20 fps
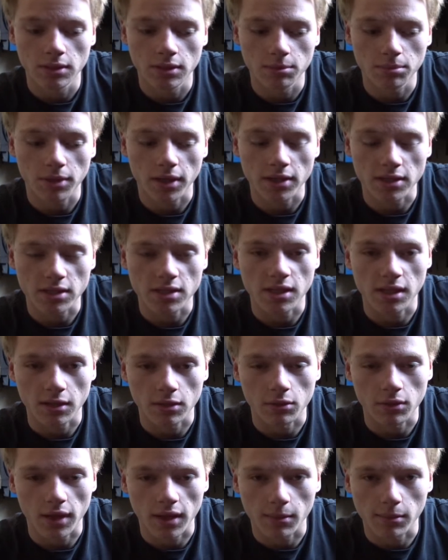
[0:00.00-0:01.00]
probably get a
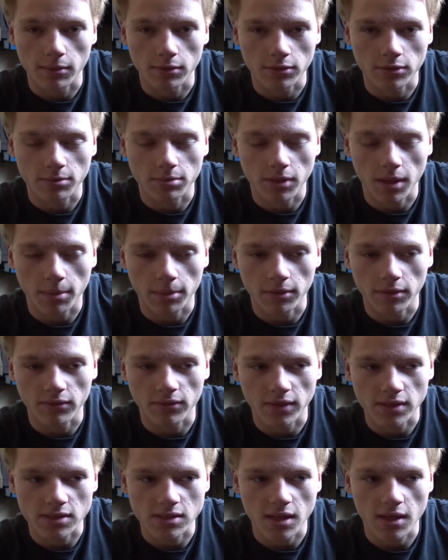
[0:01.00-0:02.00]
new cable to properly
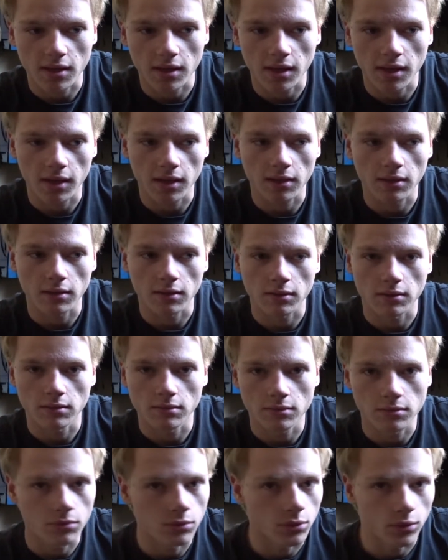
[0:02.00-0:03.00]
fix that and
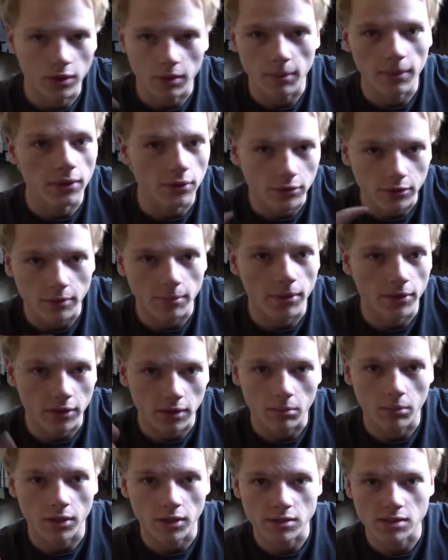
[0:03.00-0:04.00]
rebuild the
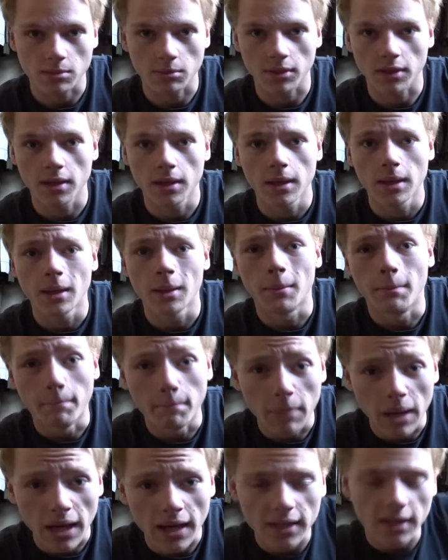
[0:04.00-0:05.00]
parking brake assembly.
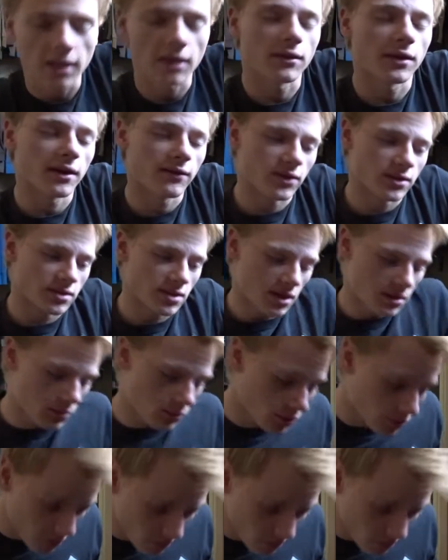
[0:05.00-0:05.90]
But I don't have the time or